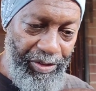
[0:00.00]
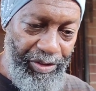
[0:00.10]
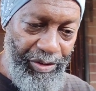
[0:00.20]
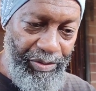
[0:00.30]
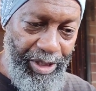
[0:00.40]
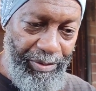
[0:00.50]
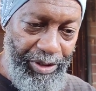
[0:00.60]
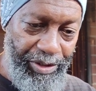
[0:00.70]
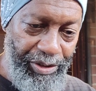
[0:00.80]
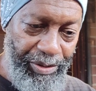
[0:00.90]
So what I
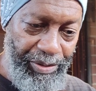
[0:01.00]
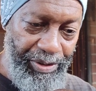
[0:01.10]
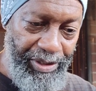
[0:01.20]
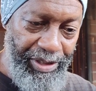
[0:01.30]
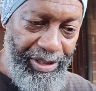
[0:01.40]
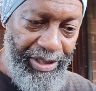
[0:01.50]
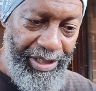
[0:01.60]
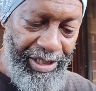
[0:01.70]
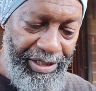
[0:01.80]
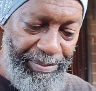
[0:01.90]
would do
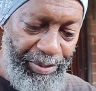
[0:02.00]
is